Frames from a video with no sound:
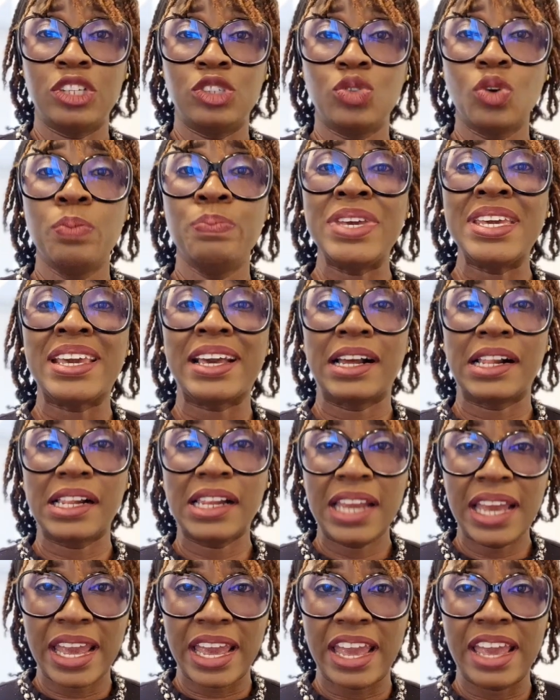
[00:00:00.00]
So be
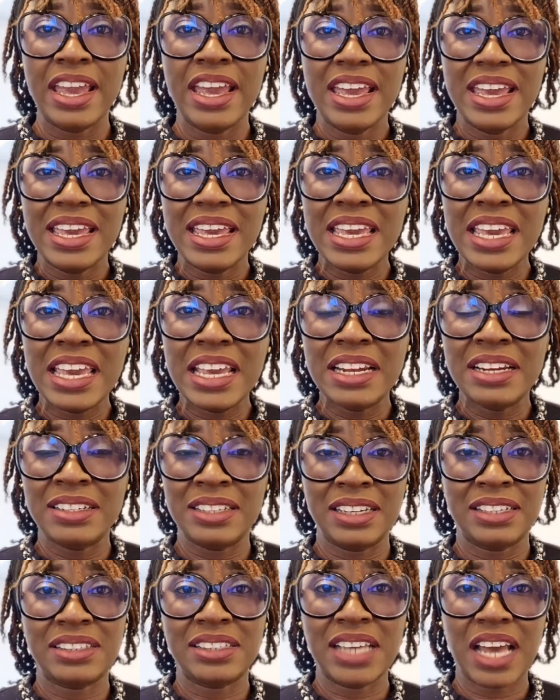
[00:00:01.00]
clear in
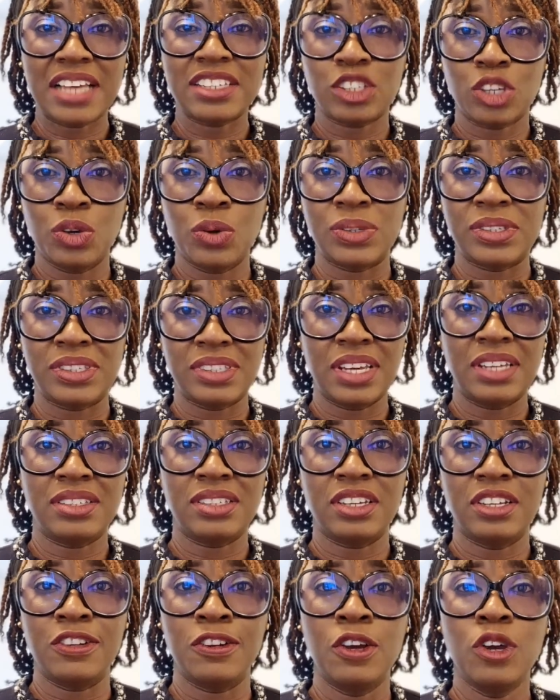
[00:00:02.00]
the task you're
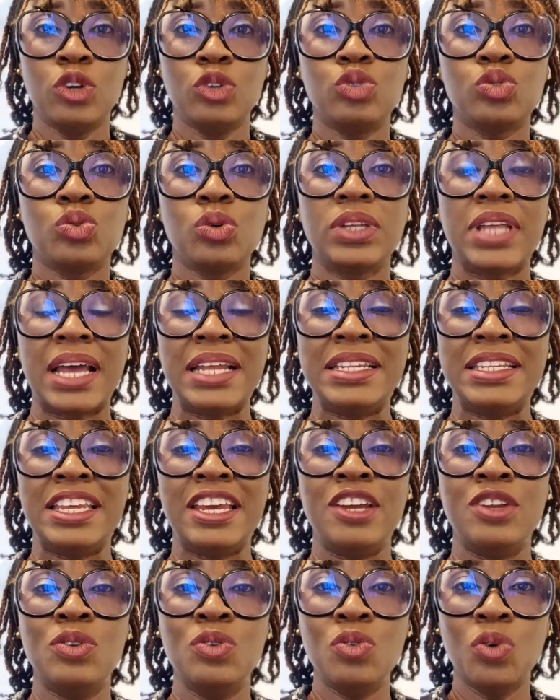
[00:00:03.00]
setting so that
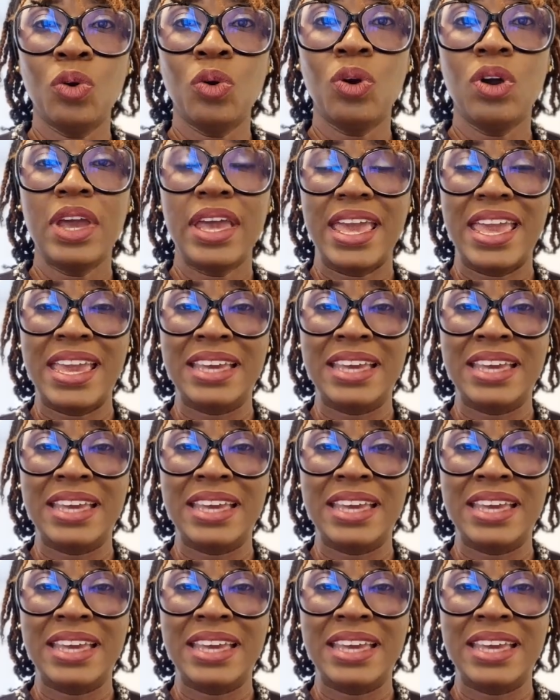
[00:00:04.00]
they know